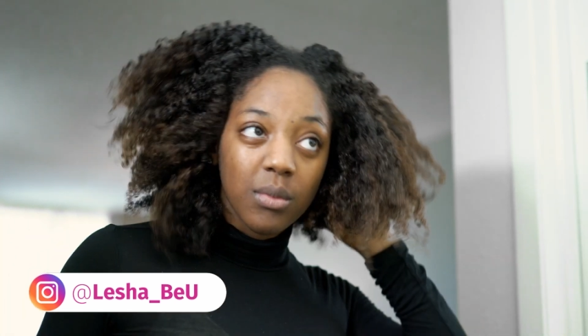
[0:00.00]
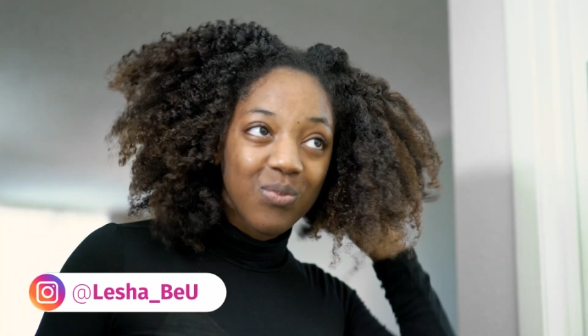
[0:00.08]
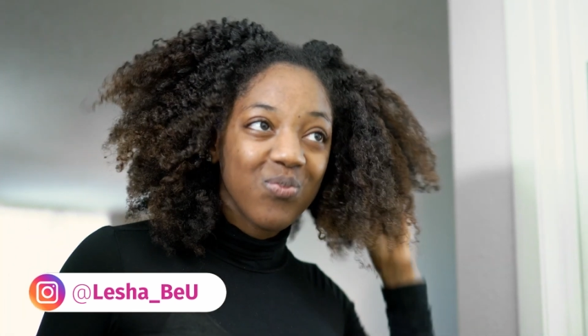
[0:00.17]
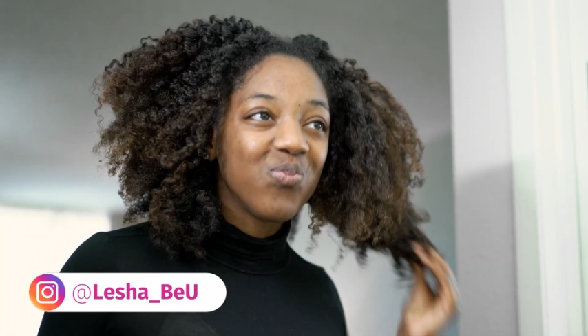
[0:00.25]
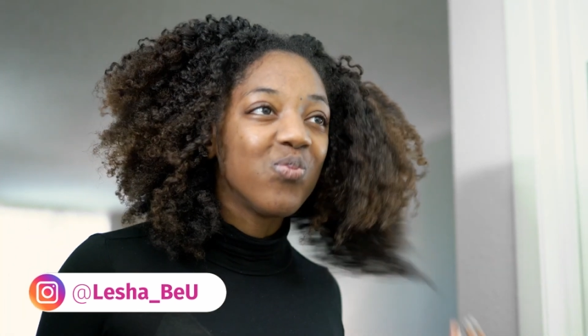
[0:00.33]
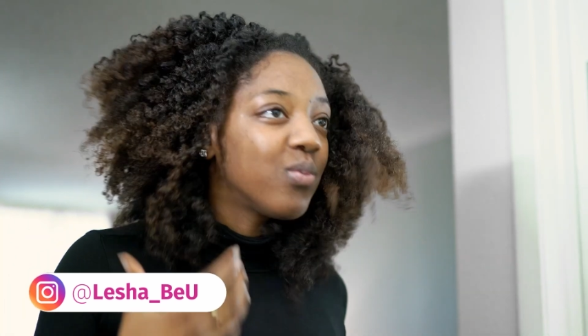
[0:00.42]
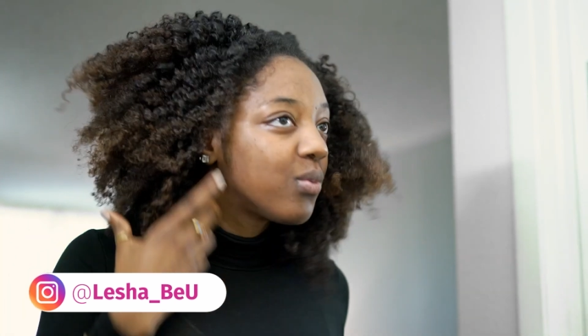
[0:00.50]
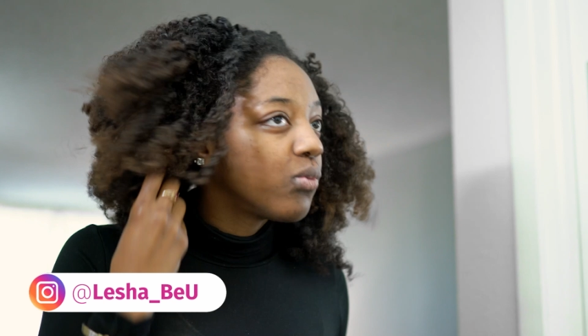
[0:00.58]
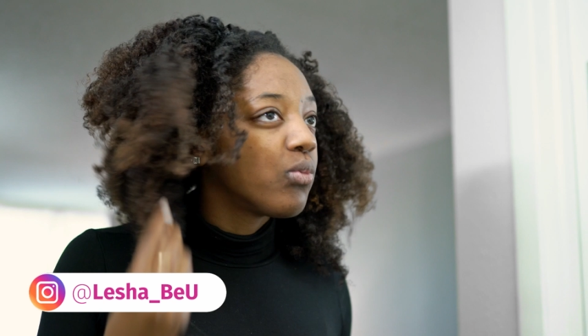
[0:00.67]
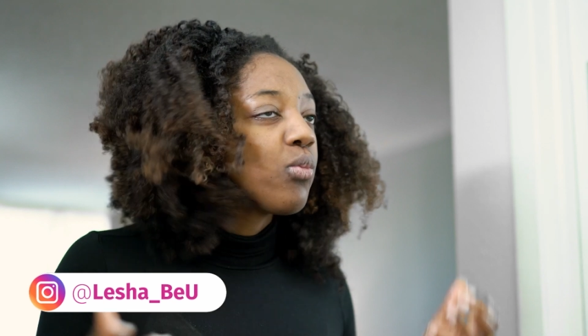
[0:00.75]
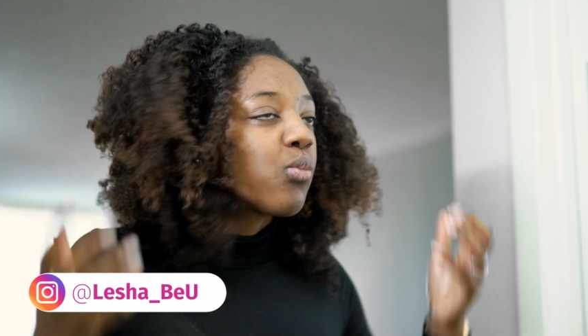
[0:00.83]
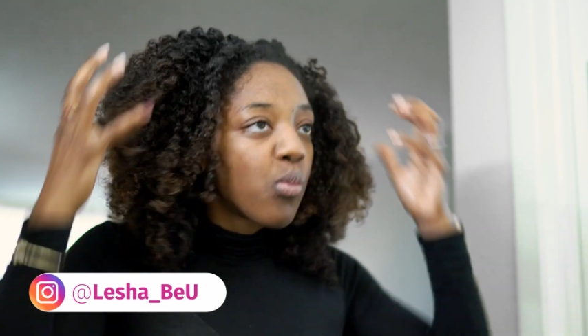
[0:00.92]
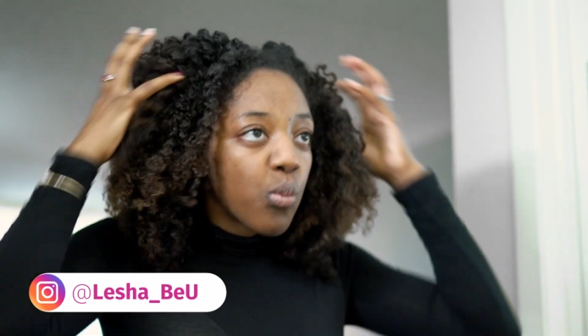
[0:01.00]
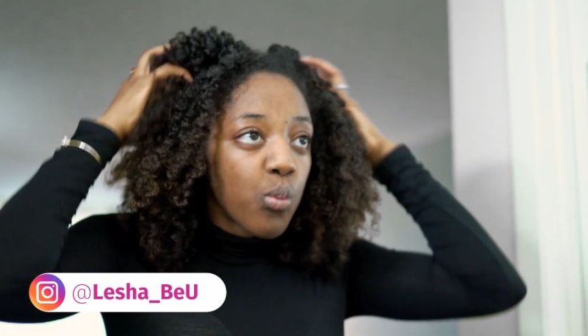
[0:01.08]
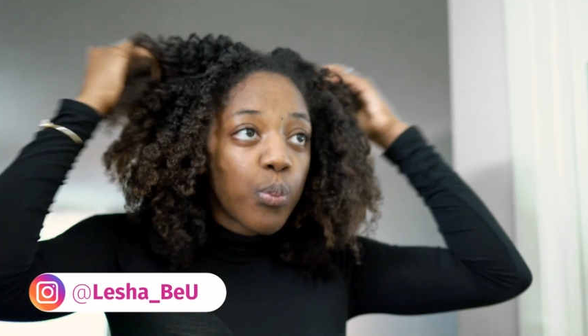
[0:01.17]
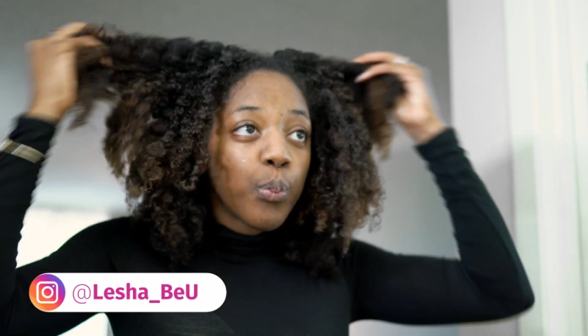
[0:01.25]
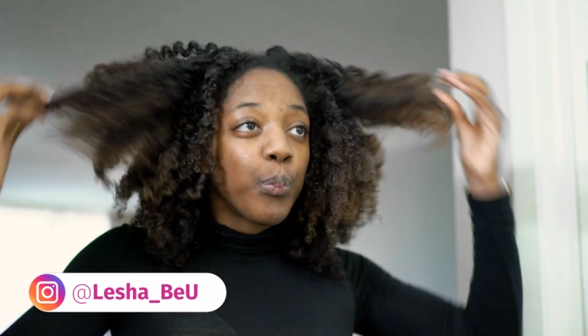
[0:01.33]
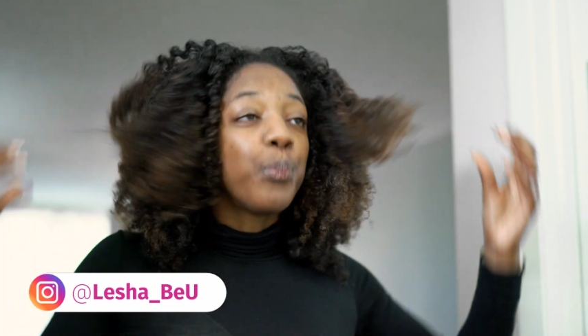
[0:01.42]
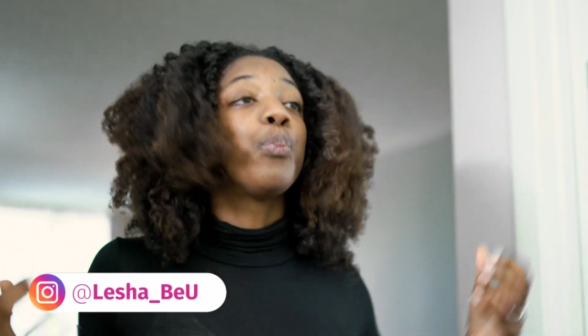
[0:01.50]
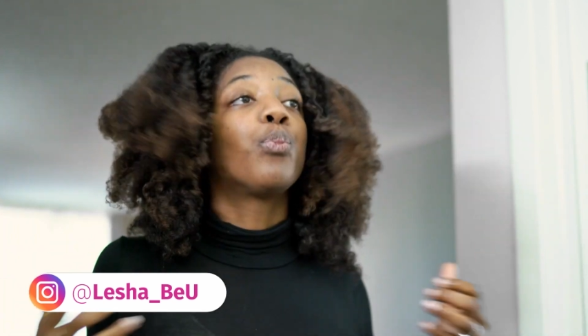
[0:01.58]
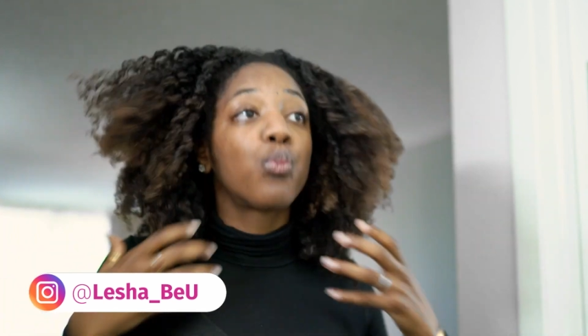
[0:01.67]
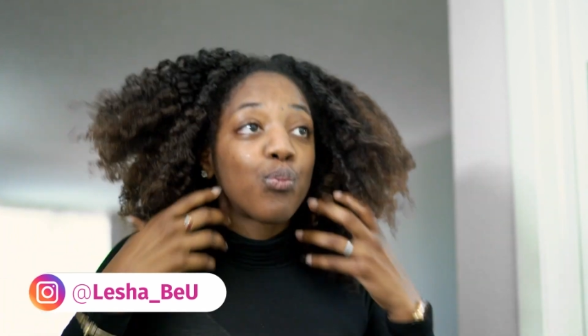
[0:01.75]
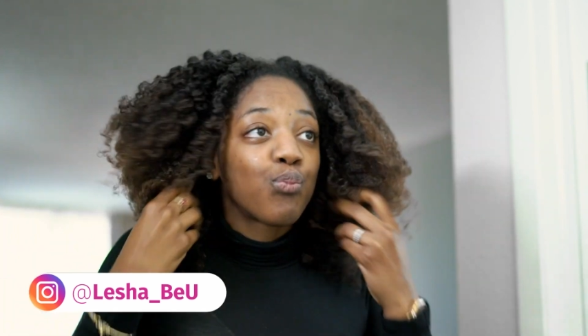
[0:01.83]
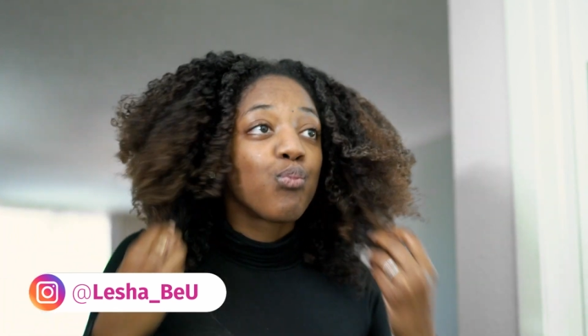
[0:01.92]
you can go out
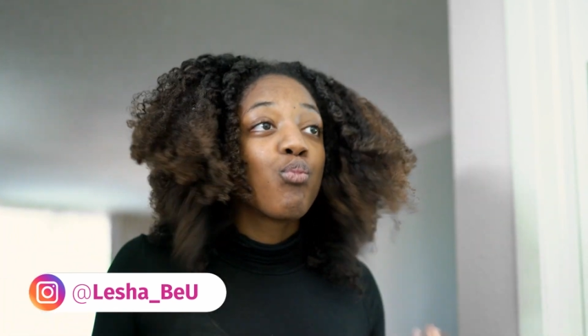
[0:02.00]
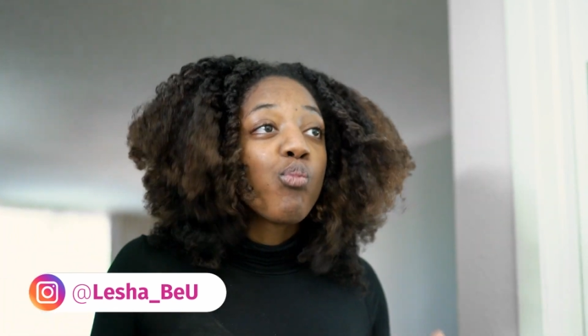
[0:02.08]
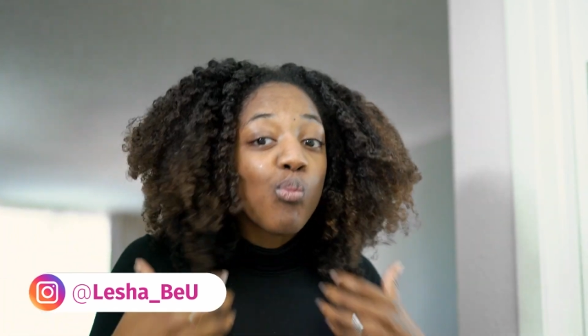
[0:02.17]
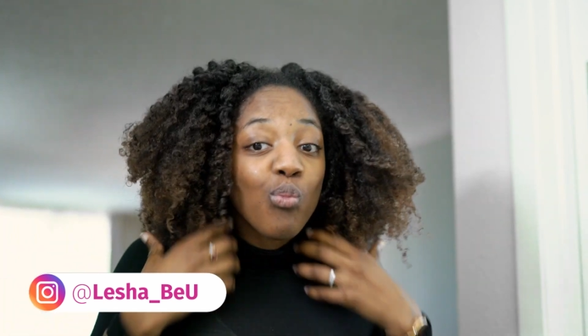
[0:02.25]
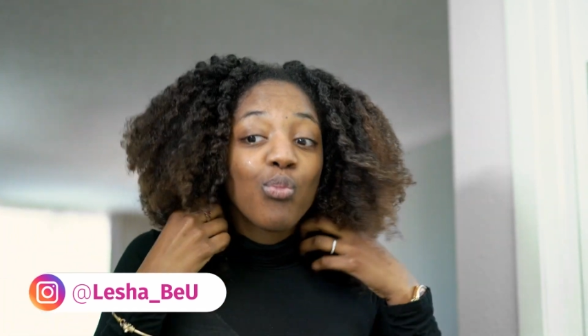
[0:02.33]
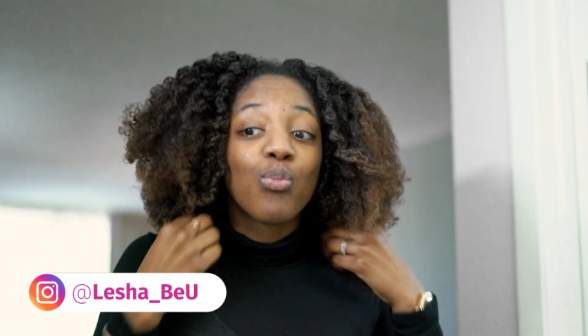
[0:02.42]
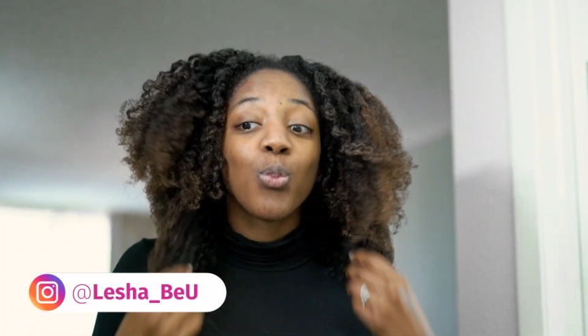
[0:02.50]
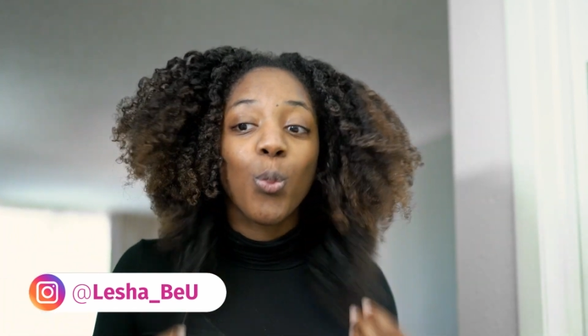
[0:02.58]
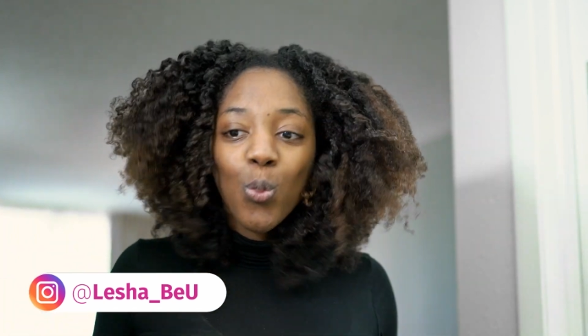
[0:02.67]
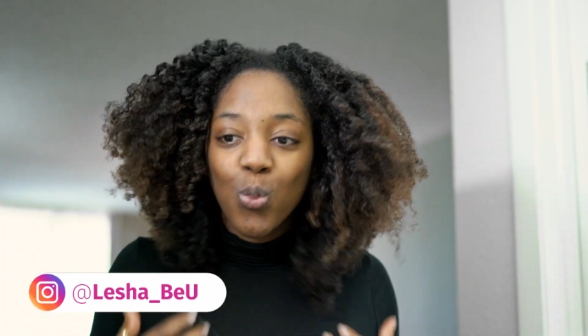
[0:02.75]
like this and